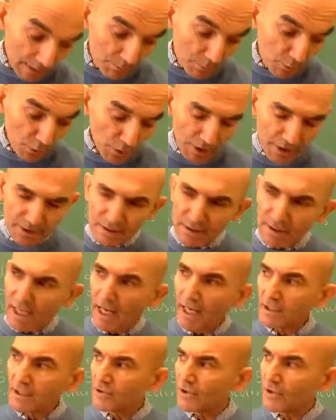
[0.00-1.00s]
book is
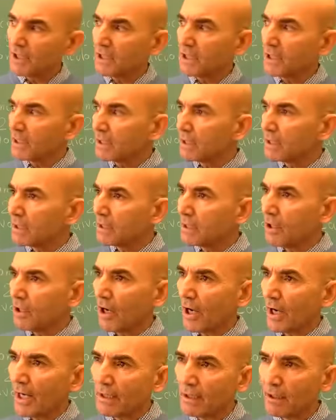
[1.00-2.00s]
actually
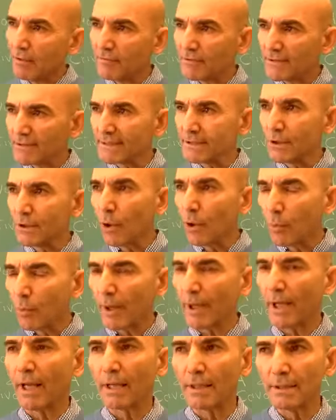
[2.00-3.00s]
kind of slow
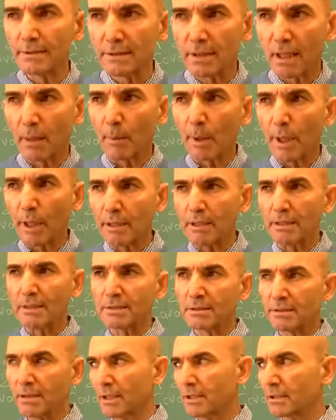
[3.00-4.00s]
pace. I mean,
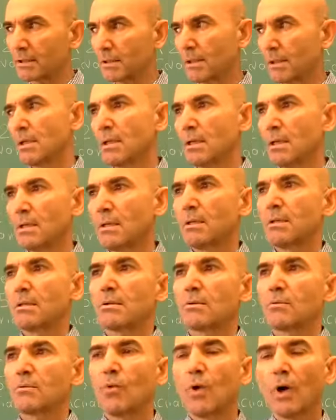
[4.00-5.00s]
it's like
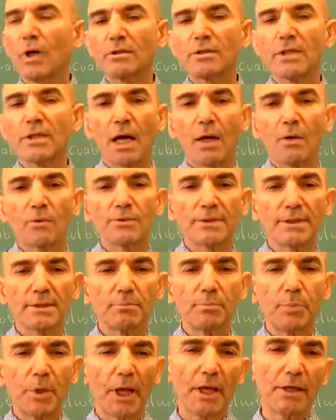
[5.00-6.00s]

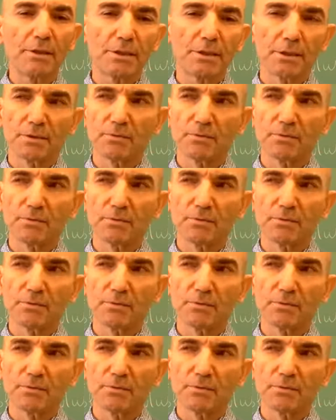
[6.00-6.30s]
1,000 pages,